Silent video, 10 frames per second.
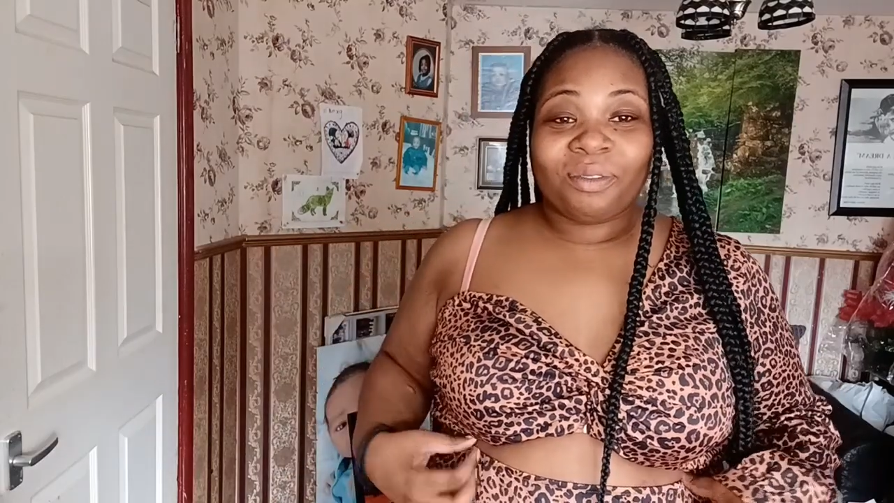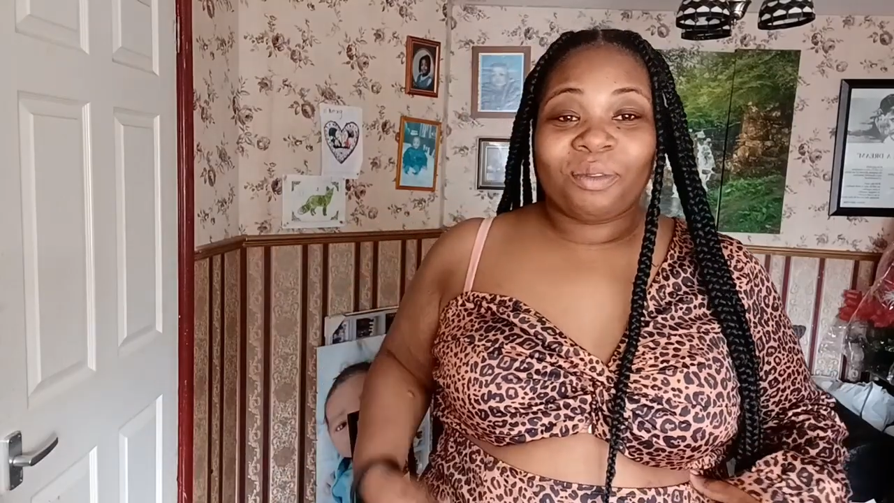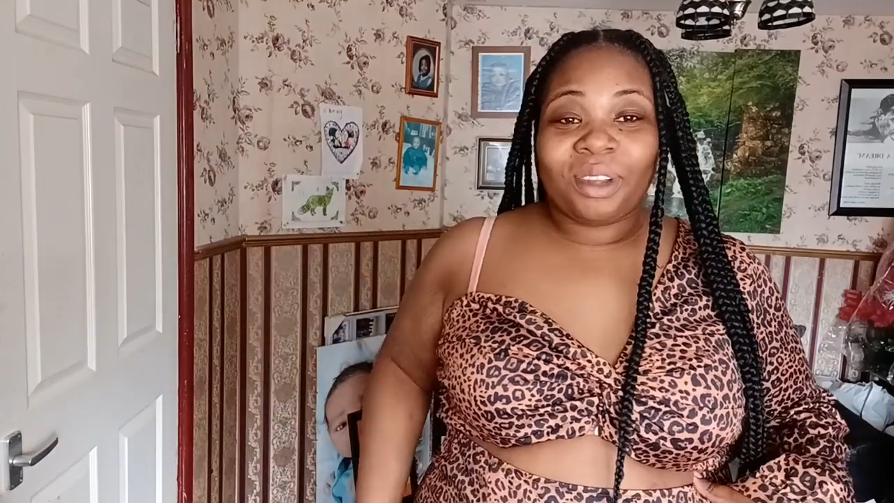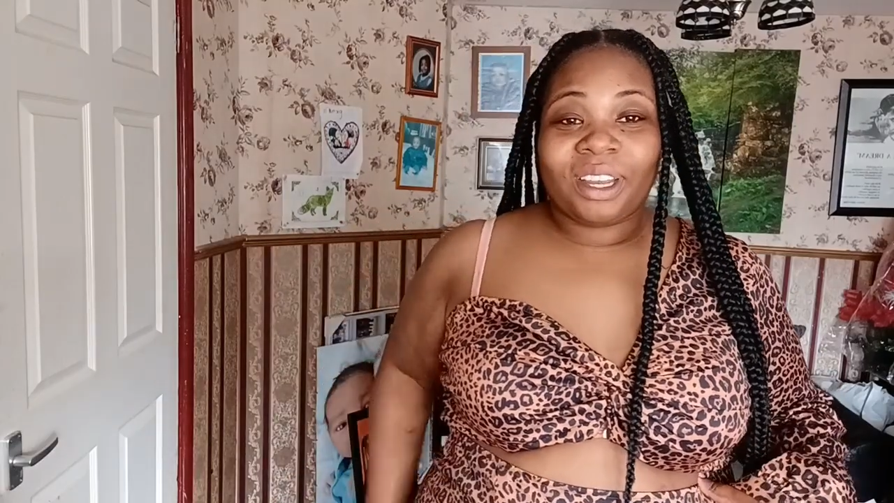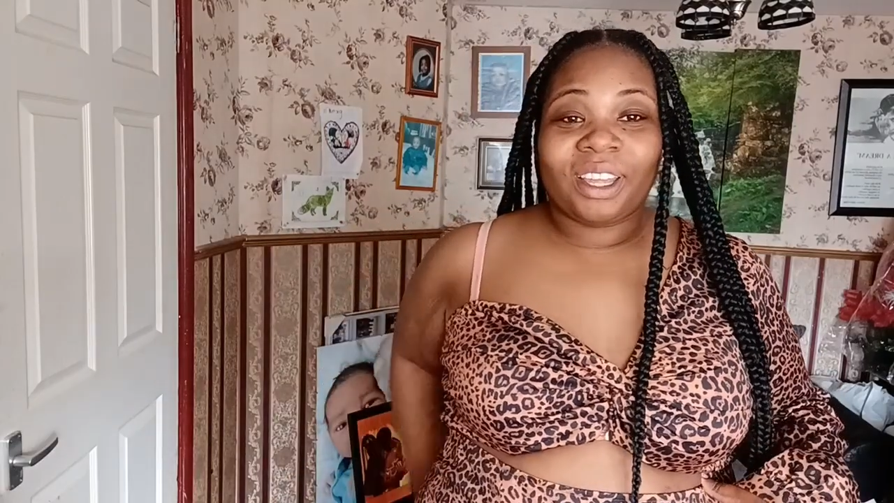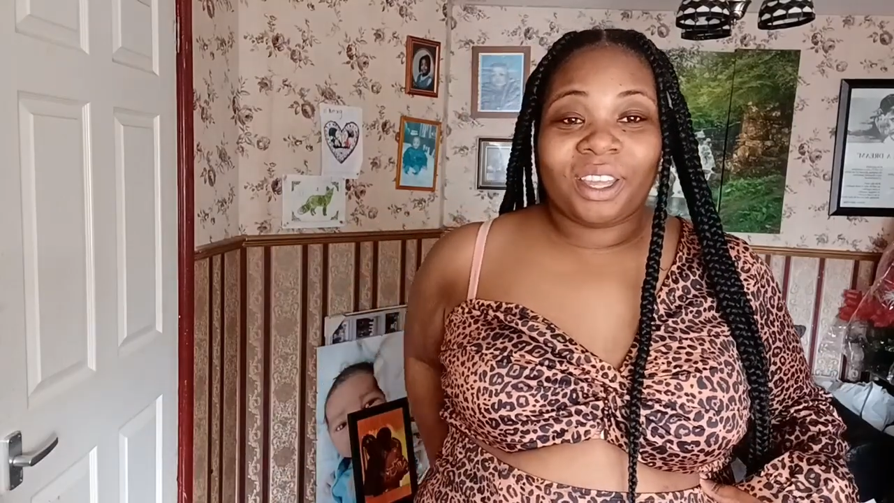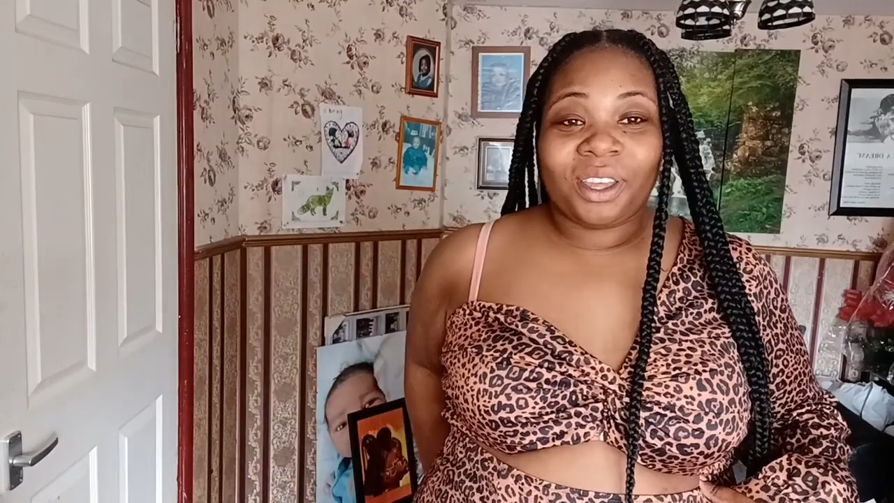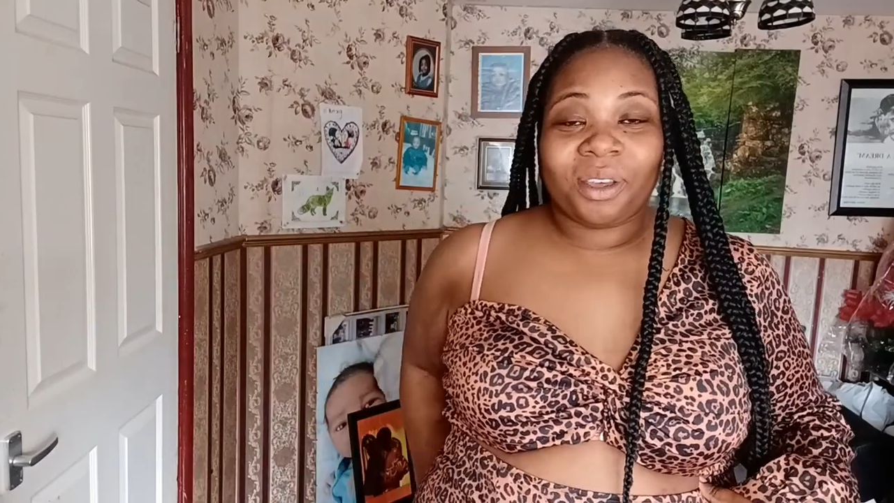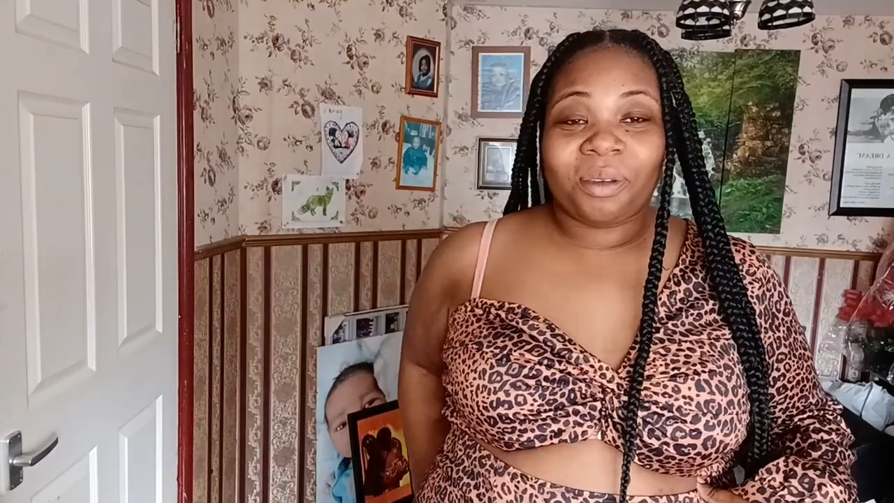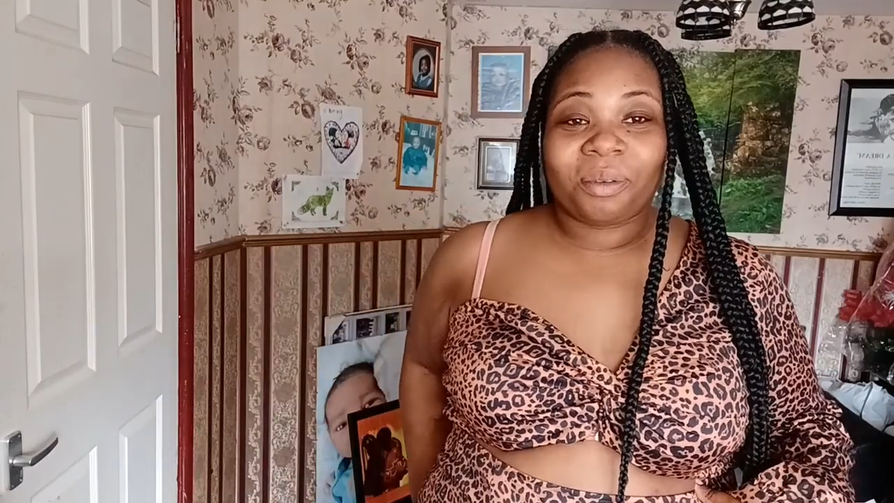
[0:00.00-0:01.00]
really
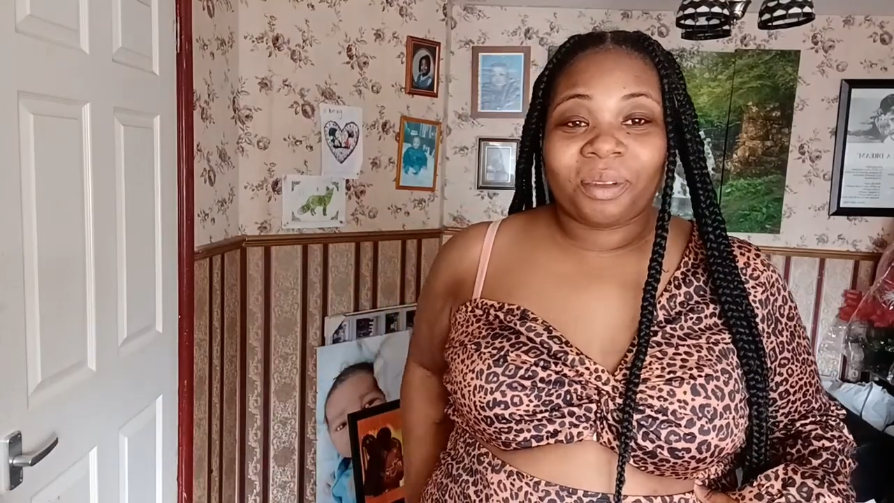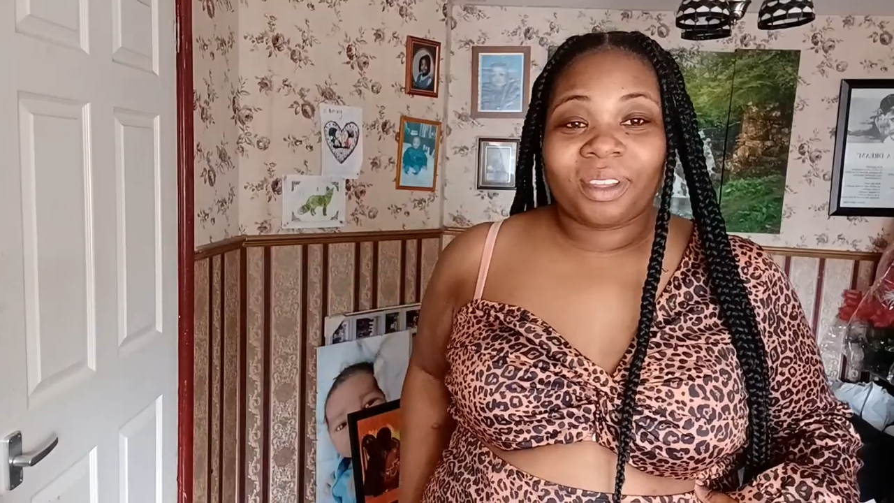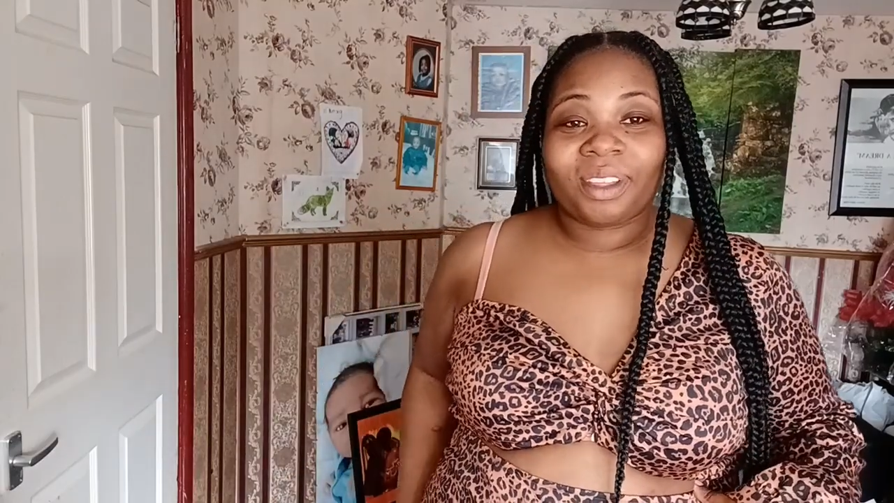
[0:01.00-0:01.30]
cute.